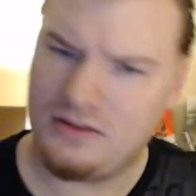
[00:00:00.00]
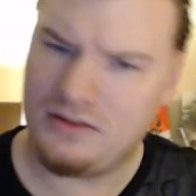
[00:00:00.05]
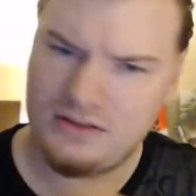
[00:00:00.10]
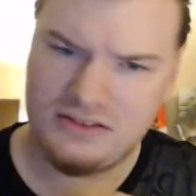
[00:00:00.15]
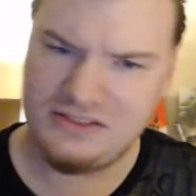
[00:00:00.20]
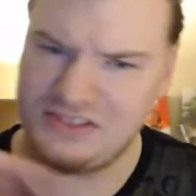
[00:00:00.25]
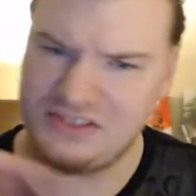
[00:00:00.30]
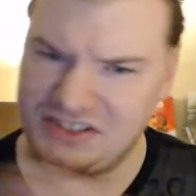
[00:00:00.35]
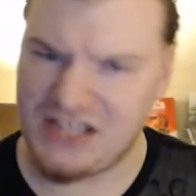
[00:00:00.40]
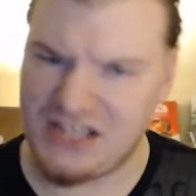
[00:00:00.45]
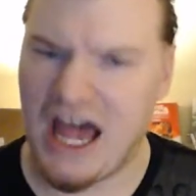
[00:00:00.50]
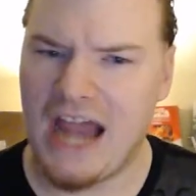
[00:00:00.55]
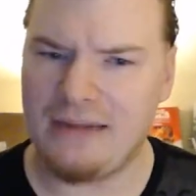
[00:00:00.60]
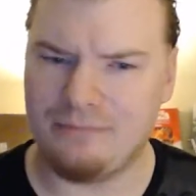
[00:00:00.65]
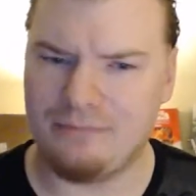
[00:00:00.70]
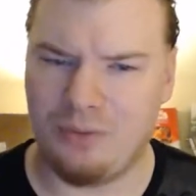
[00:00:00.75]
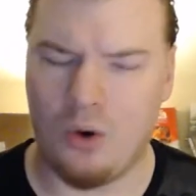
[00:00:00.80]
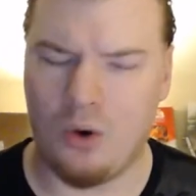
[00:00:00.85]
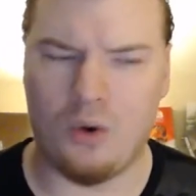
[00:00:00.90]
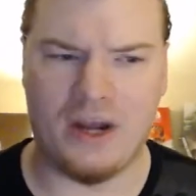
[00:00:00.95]

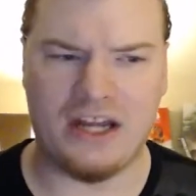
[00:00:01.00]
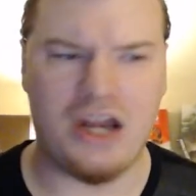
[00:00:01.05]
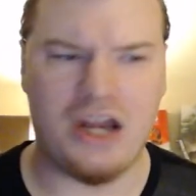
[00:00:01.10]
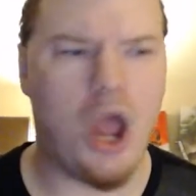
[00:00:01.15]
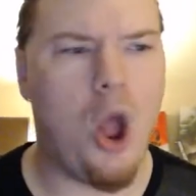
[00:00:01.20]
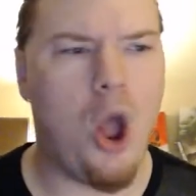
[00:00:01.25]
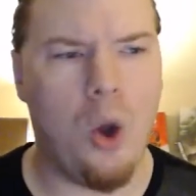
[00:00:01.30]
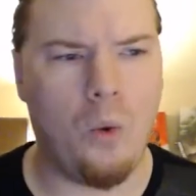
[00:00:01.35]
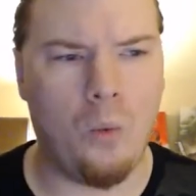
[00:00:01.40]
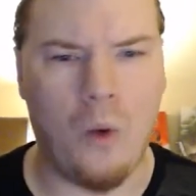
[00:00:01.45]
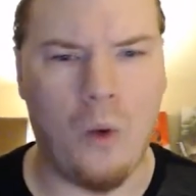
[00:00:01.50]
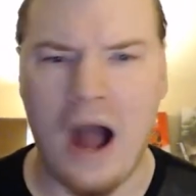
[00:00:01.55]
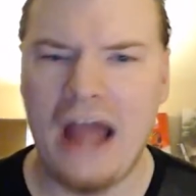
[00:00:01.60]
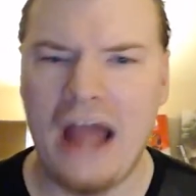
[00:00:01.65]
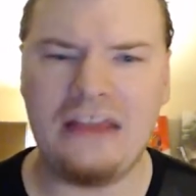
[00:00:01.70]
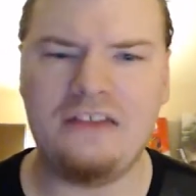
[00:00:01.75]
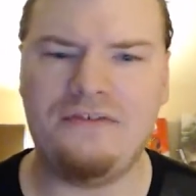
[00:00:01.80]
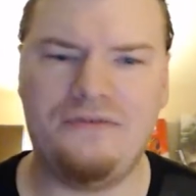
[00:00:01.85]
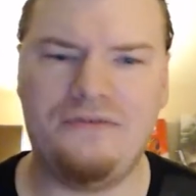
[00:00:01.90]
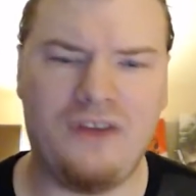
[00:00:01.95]
side point,
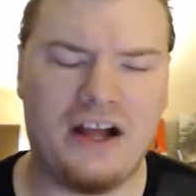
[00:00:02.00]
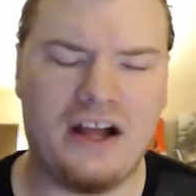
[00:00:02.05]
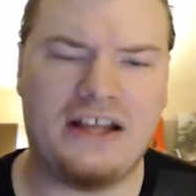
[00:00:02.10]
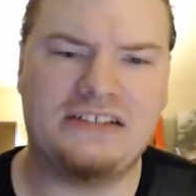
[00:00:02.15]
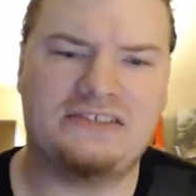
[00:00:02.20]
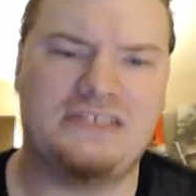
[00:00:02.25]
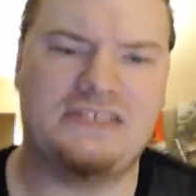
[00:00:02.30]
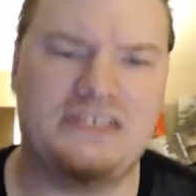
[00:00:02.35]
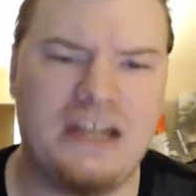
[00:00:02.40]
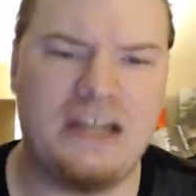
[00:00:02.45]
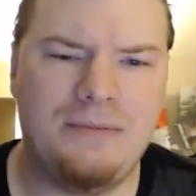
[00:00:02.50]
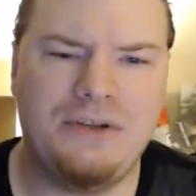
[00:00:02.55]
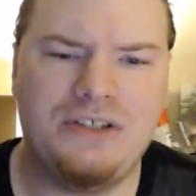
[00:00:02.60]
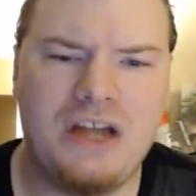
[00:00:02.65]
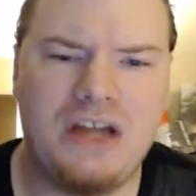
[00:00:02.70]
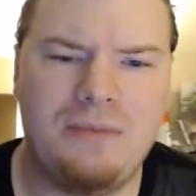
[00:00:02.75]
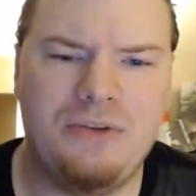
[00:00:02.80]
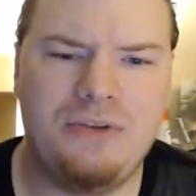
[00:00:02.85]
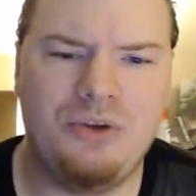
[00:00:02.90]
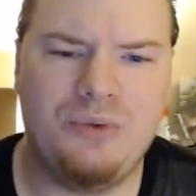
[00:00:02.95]
why the fuck is the
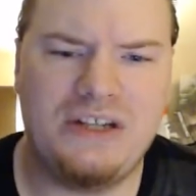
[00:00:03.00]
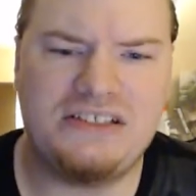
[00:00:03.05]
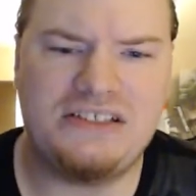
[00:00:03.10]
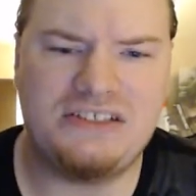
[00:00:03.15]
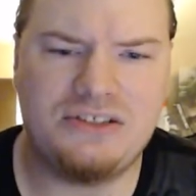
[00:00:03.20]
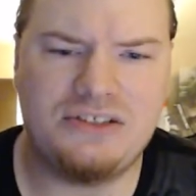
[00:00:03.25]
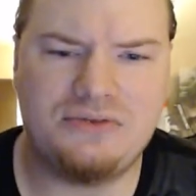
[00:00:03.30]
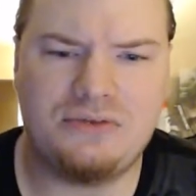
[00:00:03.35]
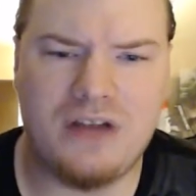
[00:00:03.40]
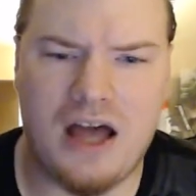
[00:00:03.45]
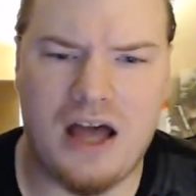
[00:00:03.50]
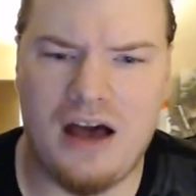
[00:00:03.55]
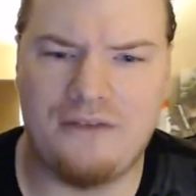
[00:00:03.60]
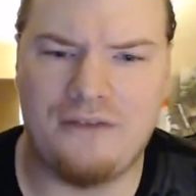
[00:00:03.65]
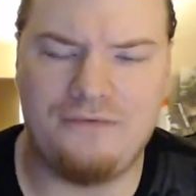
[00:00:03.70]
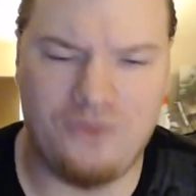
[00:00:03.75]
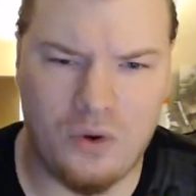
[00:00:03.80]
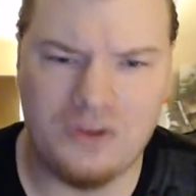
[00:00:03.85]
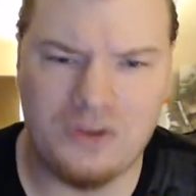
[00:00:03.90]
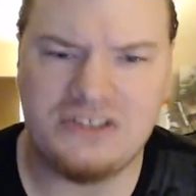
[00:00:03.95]
WWE still
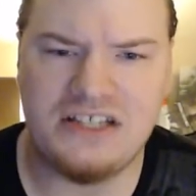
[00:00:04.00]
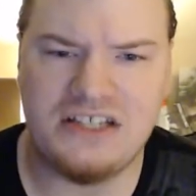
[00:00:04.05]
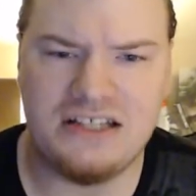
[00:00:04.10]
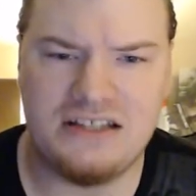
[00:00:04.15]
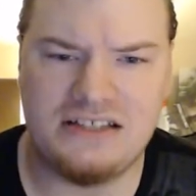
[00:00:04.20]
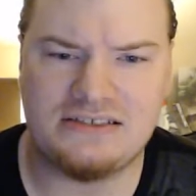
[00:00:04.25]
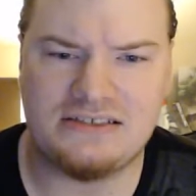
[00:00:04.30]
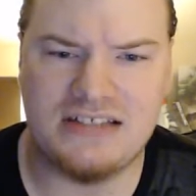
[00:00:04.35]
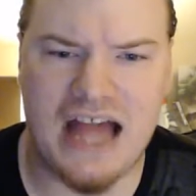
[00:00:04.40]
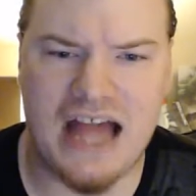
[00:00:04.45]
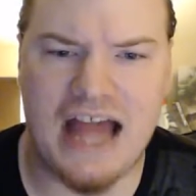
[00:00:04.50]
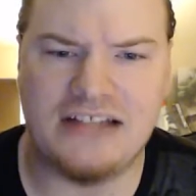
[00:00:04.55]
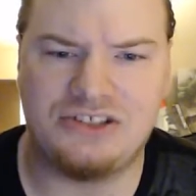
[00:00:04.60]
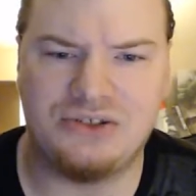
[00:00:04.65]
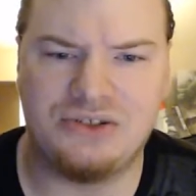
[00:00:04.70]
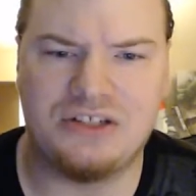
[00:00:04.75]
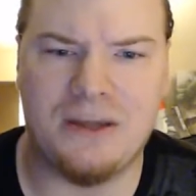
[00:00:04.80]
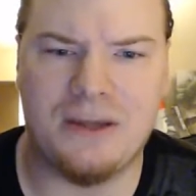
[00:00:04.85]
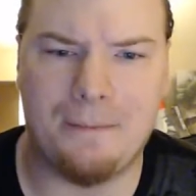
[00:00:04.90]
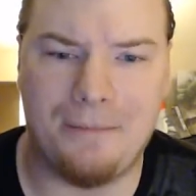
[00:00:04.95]
forcing this guy
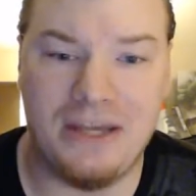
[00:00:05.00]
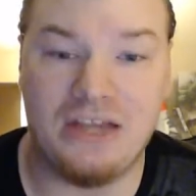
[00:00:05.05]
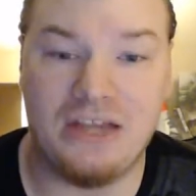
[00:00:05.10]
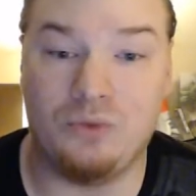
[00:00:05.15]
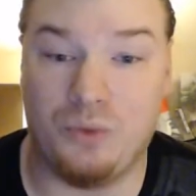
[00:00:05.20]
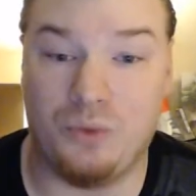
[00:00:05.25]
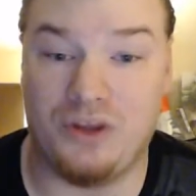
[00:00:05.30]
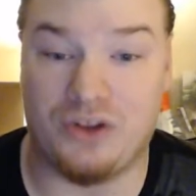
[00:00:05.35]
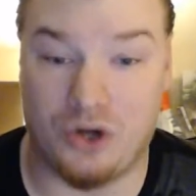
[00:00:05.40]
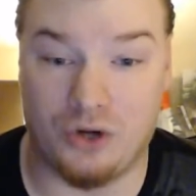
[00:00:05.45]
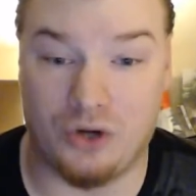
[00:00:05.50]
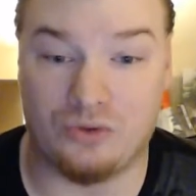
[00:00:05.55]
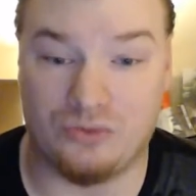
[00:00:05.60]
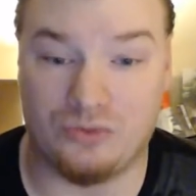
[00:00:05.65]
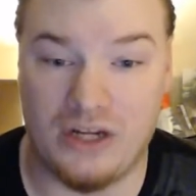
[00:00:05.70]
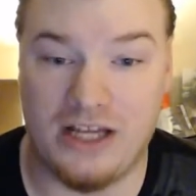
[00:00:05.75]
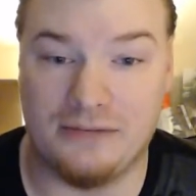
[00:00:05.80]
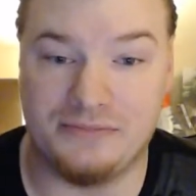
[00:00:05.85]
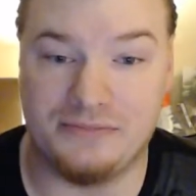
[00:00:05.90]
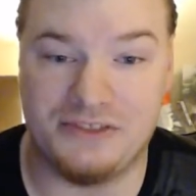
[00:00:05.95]
to compete with hurt
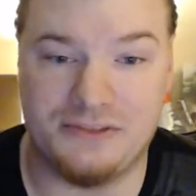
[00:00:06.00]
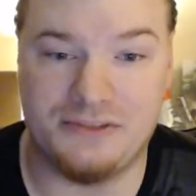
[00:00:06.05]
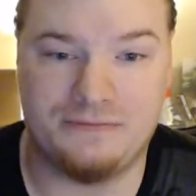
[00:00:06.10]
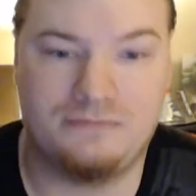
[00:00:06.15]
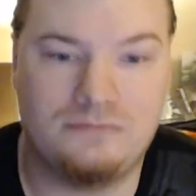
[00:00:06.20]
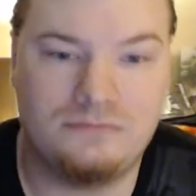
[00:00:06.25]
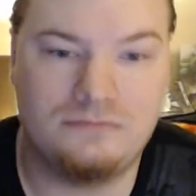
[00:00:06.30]
ribs?